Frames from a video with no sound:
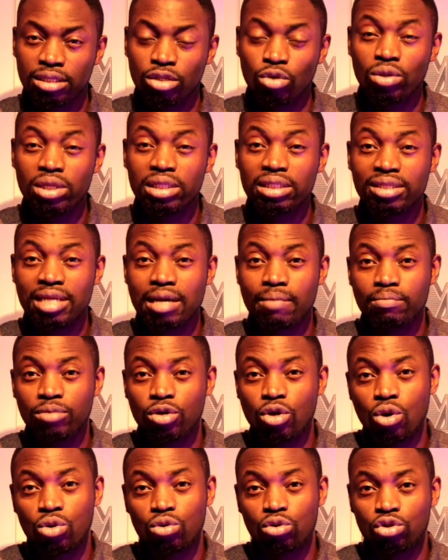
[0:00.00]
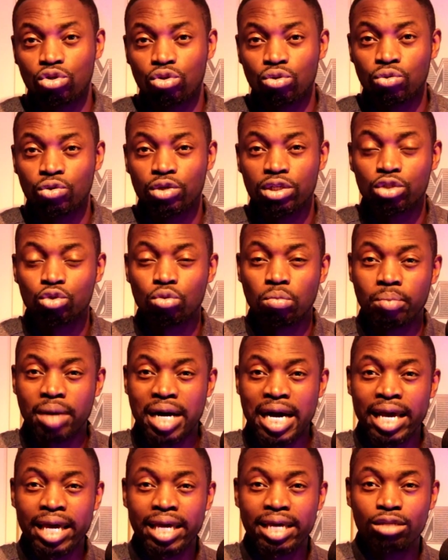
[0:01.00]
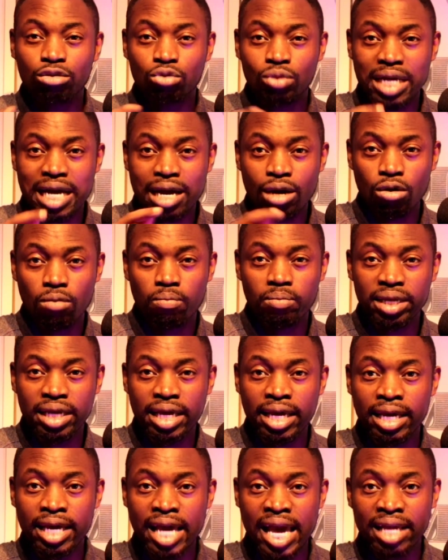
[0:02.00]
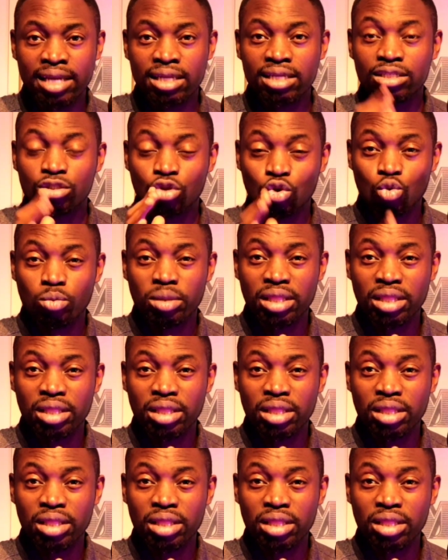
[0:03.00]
The only thing I'm not going to do is to buy into that company again. It's going